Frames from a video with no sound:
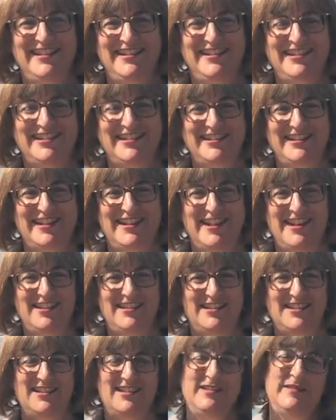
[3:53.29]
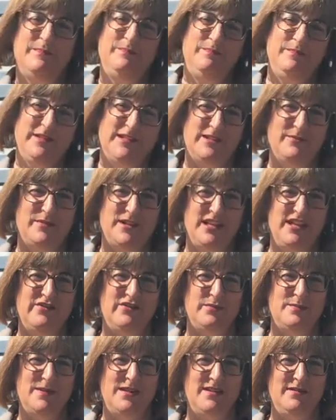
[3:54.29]
just in case somebody
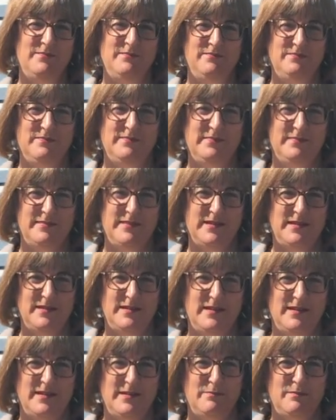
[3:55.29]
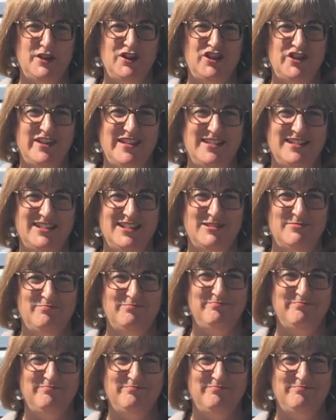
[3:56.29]
gives me a bunch of this.